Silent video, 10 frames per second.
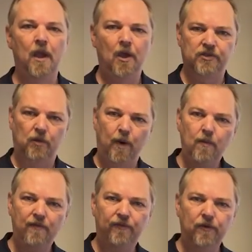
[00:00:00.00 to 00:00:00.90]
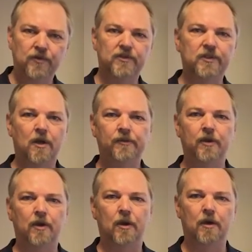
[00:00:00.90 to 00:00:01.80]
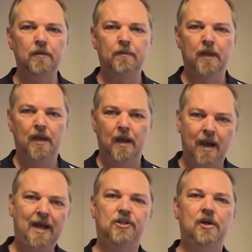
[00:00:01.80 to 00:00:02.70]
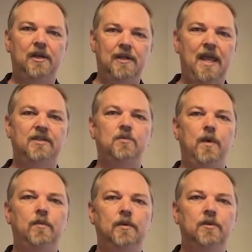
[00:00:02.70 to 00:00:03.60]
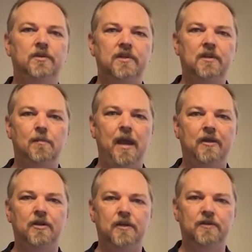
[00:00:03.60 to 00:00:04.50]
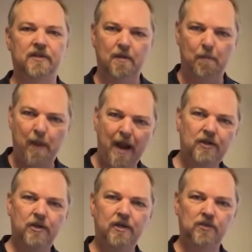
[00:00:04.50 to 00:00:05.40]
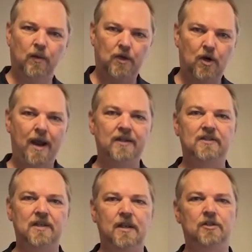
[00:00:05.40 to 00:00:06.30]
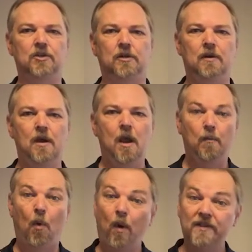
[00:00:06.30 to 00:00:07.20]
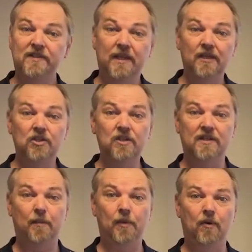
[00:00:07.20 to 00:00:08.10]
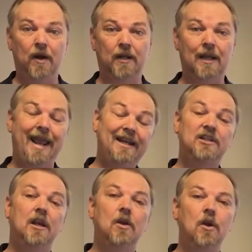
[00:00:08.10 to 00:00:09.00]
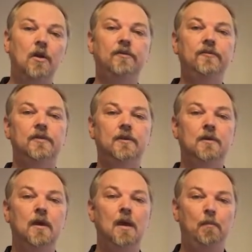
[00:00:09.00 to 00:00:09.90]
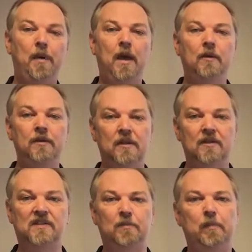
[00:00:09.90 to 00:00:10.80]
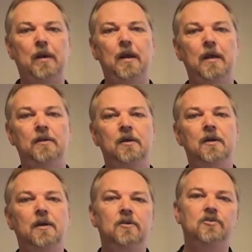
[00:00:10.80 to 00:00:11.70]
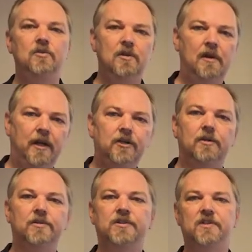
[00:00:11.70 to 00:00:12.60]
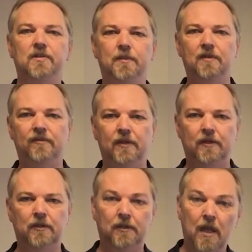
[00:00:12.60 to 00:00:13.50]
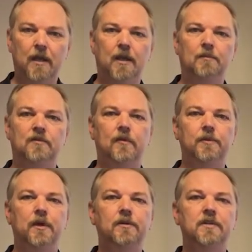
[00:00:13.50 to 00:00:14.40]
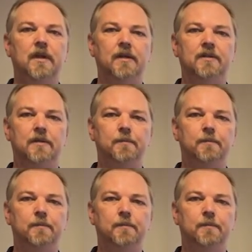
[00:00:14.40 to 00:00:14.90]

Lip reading: So when we first start the car, naturally that's when we're using the battery. So the battery is what cranks the engine. But once the engine's up and running, actually a lot of the power that is supplied to the electrical system in the vehicle comes from the alternator.